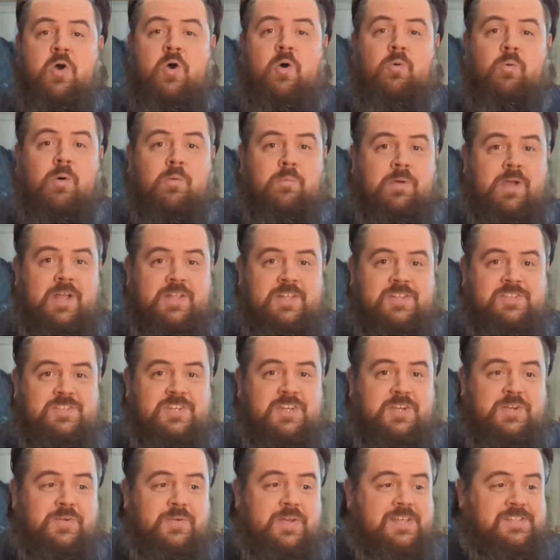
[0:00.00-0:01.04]
what we're going to
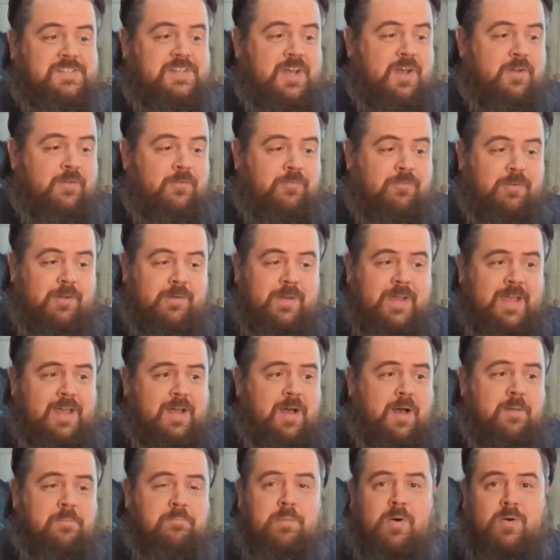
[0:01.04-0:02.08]
do is go through it,
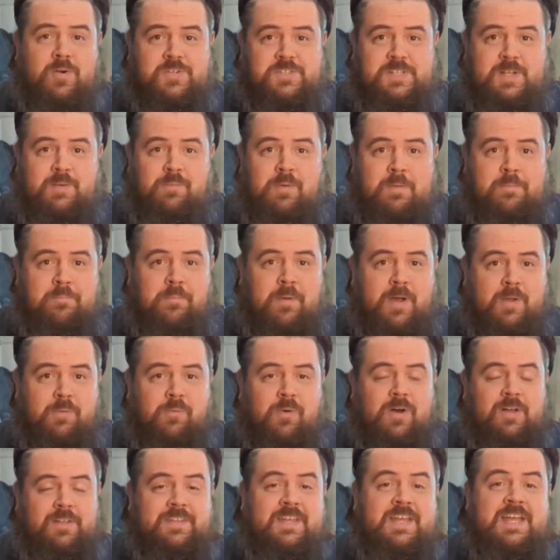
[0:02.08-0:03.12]
unbox it one by
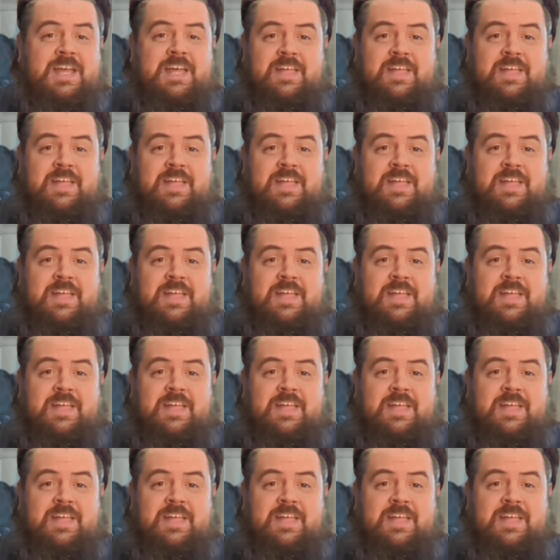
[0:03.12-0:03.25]
one,